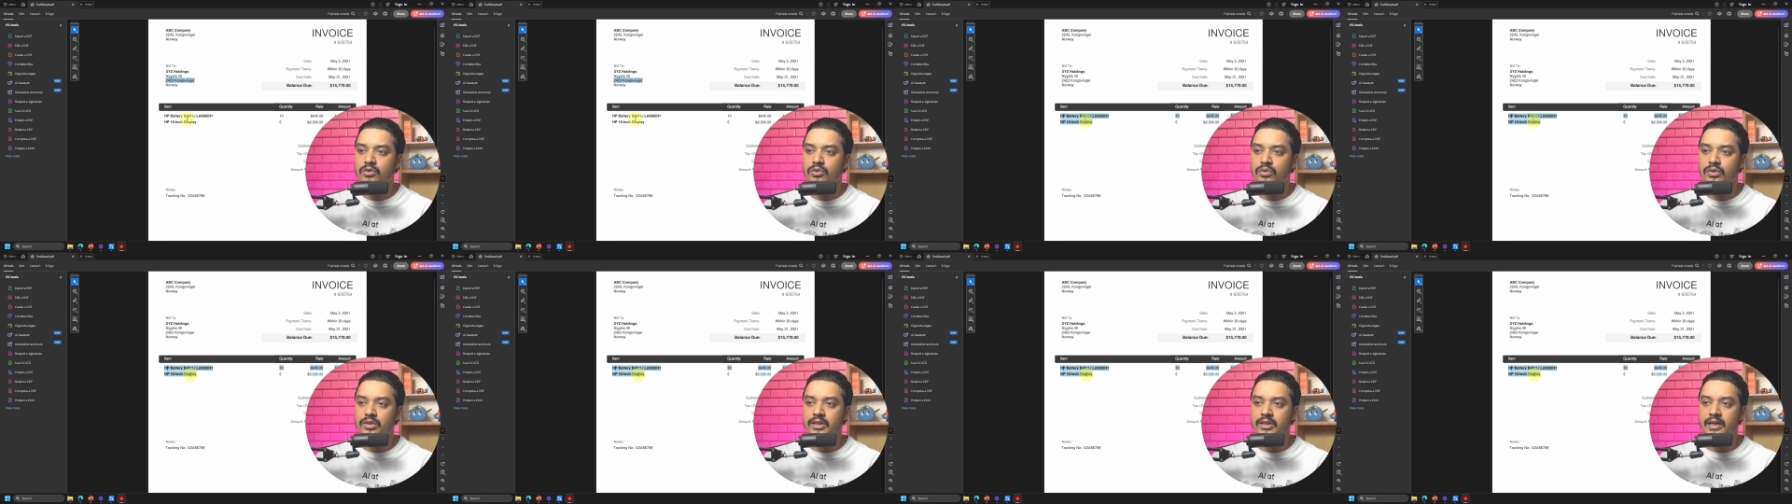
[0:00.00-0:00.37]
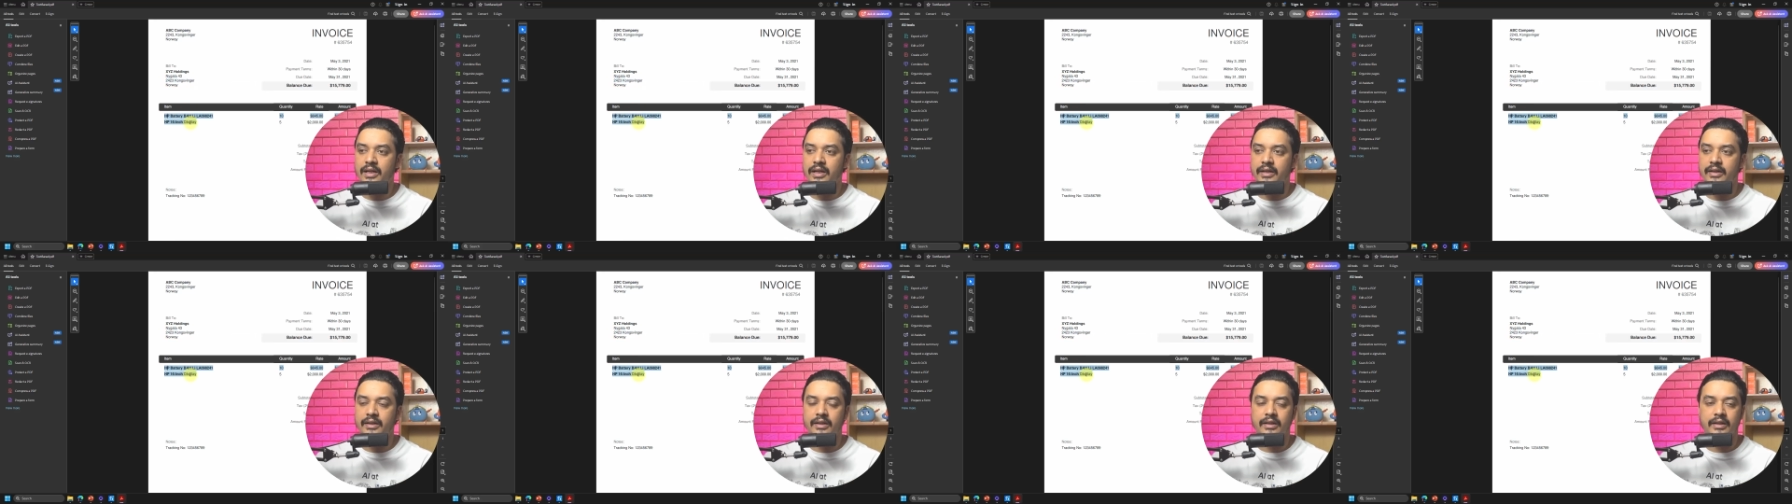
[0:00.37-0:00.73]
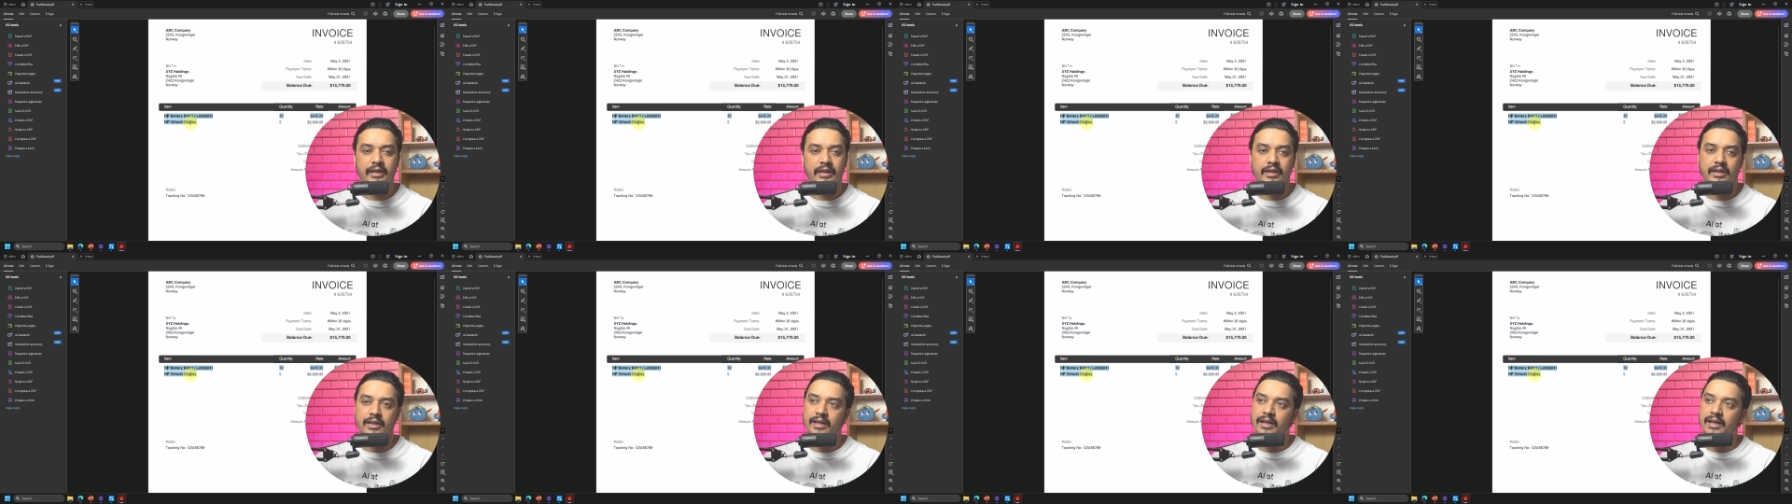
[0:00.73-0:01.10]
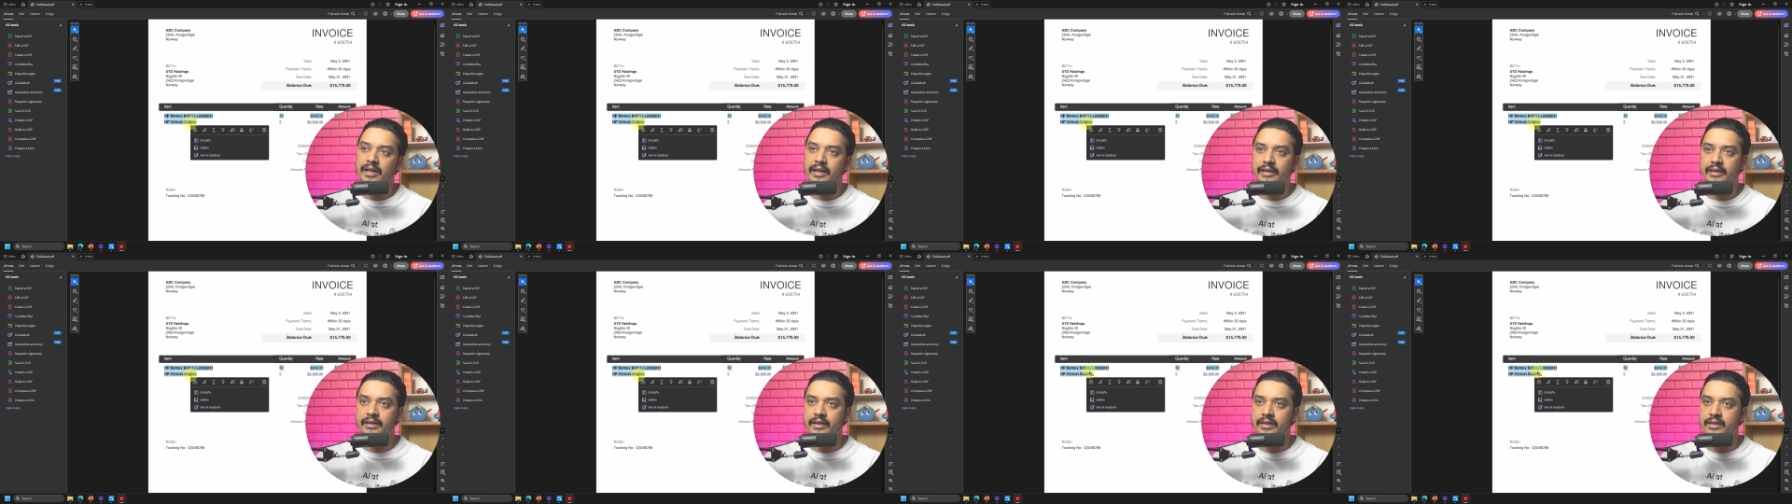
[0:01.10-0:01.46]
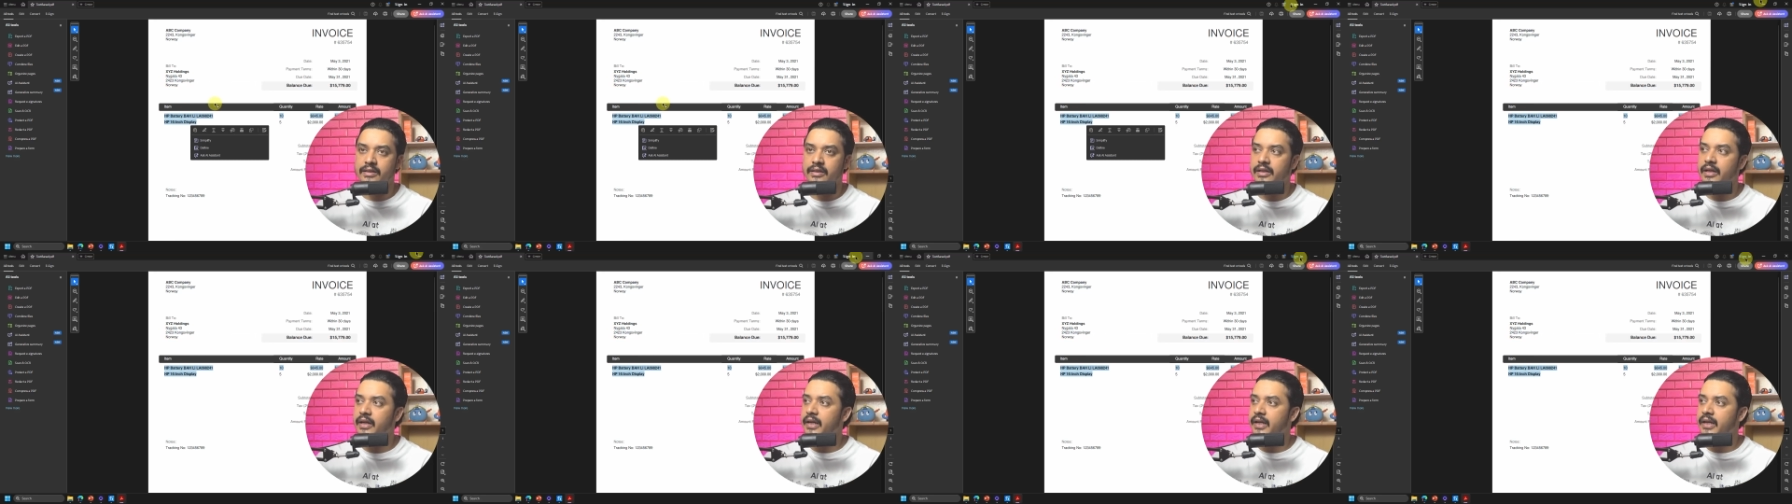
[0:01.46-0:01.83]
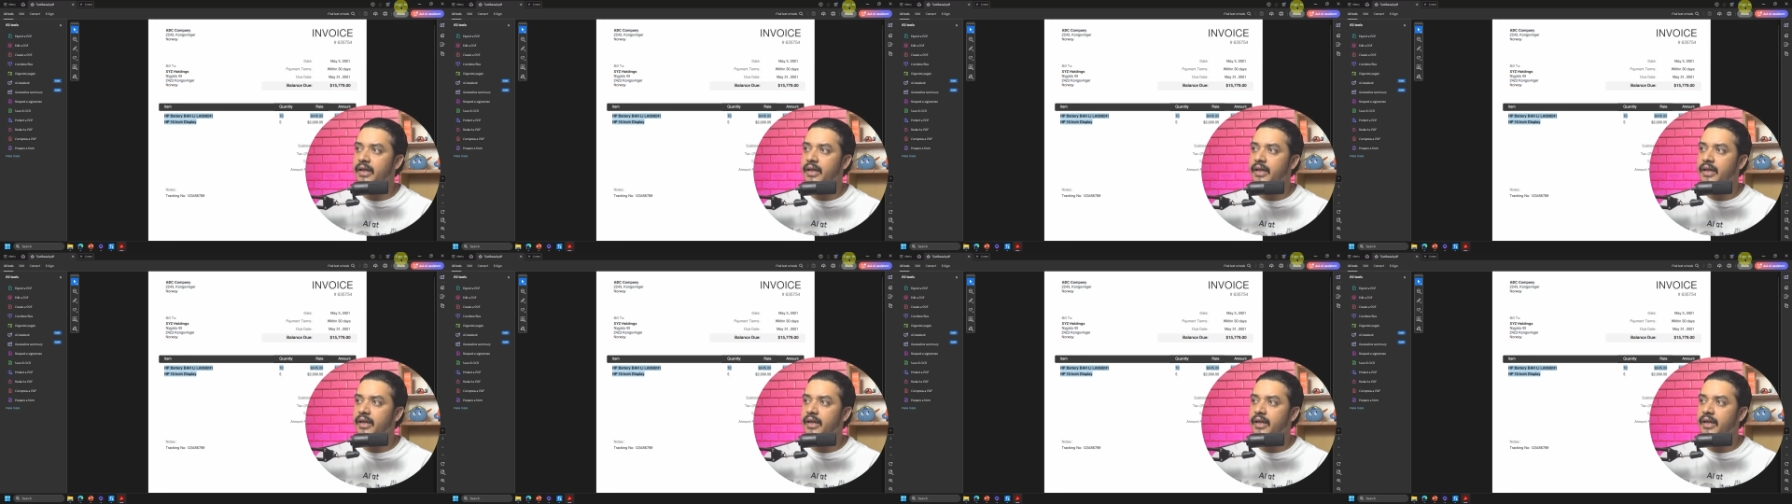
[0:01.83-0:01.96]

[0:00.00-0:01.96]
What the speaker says: to select the data like this, right?